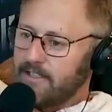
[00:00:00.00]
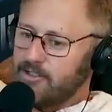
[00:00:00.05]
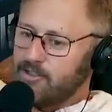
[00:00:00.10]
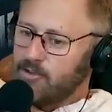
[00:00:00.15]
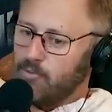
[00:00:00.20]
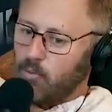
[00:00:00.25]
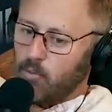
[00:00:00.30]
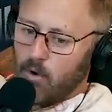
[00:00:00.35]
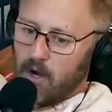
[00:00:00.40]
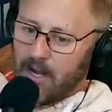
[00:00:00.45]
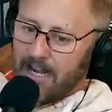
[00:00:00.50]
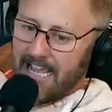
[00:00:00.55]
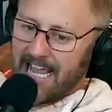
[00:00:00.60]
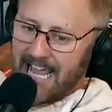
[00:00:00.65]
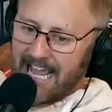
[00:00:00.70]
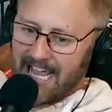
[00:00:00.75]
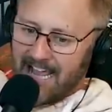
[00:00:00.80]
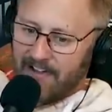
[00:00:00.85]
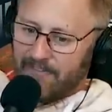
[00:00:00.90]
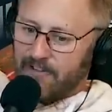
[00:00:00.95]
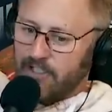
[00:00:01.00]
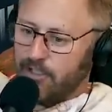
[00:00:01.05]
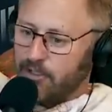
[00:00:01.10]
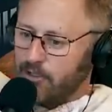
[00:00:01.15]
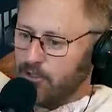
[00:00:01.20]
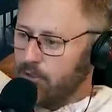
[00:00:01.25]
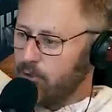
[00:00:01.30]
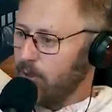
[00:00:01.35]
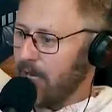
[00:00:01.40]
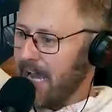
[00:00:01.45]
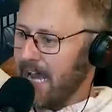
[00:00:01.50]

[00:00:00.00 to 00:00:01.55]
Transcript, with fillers: to want to have a new